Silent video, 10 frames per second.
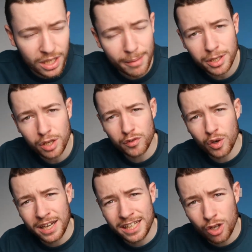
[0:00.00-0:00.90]
Let me know if you've
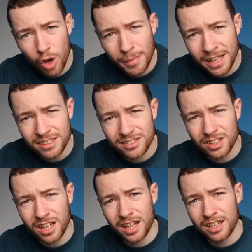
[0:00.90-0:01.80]
got any comments
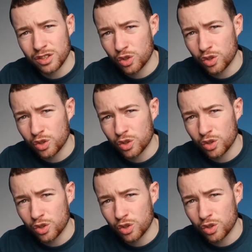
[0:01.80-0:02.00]
and